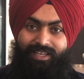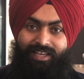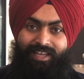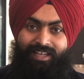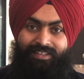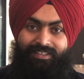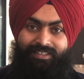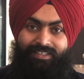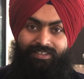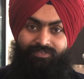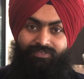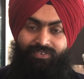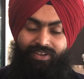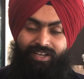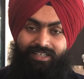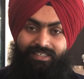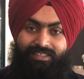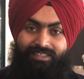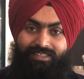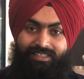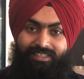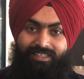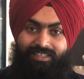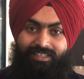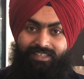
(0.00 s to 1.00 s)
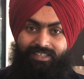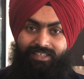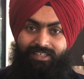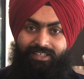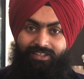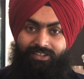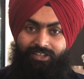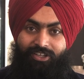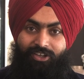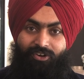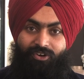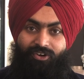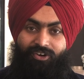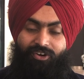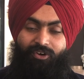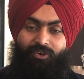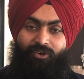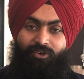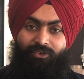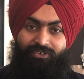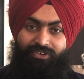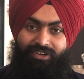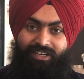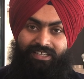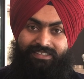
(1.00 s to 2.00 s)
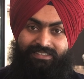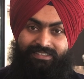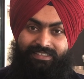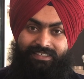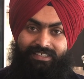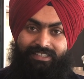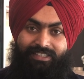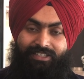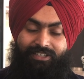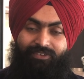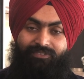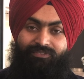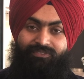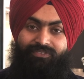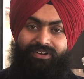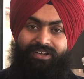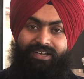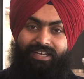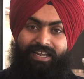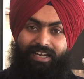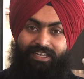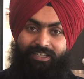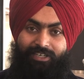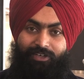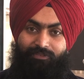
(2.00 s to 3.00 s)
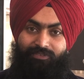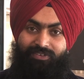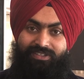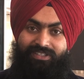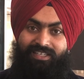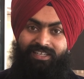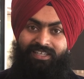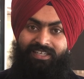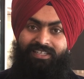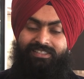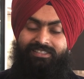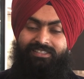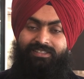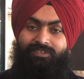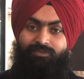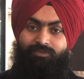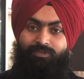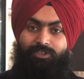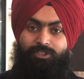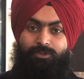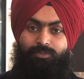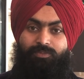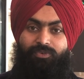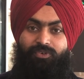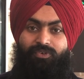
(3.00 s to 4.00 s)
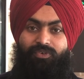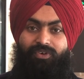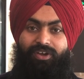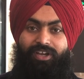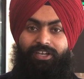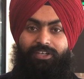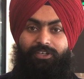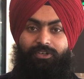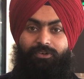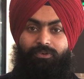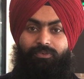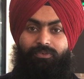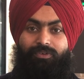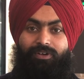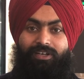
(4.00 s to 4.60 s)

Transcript: and the faculty, they are organizing different activities which provide you